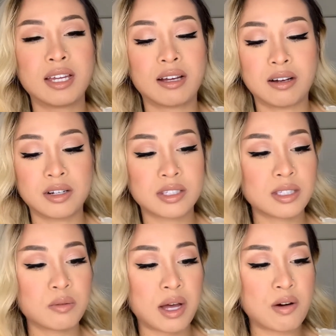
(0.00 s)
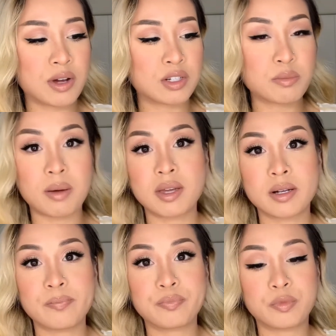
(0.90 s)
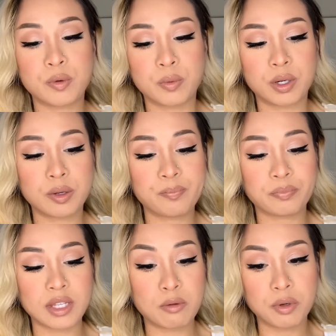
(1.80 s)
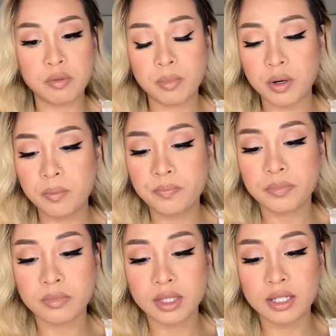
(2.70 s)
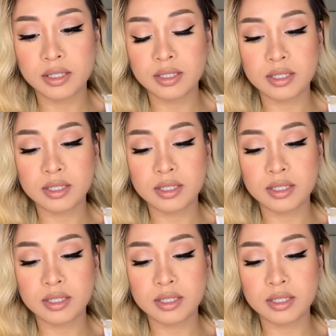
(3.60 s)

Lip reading: Honestly, how I do my makeup for work, I work from home, is,